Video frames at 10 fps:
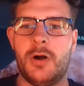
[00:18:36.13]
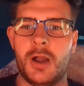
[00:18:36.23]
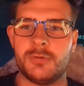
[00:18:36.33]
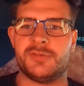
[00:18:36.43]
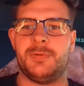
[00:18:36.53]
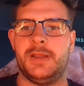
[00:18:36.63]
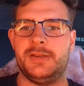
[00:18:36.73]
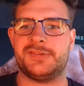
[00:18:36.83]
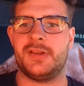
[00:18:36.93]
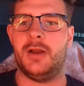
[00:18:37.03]
thought I was
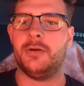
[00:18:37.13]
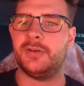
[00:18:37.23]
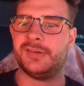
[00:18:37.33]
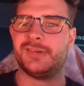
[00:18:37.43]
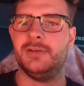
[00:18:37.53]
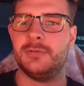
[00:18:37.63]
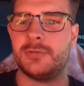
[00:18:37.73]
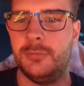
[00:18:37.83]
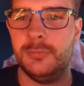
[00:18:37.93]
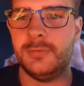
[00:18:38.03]
playing this guy on this little
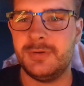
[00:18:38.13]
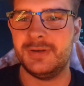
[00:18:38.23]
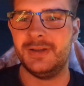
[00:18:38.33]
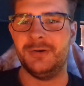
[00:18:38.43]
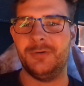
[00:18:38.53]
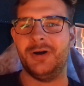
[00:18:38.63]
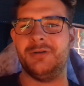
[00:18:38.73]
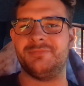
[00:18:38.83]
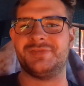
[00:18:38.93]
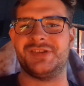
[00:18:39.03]
cool little
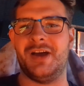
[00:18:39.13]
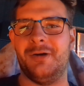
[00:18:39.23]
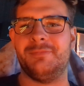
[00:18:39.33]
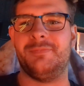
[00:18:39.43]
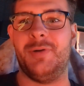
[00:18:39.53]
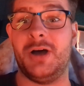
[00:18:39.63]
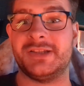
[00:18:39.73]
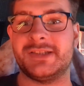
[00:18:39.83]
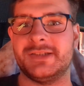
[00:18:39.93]
um, setup, but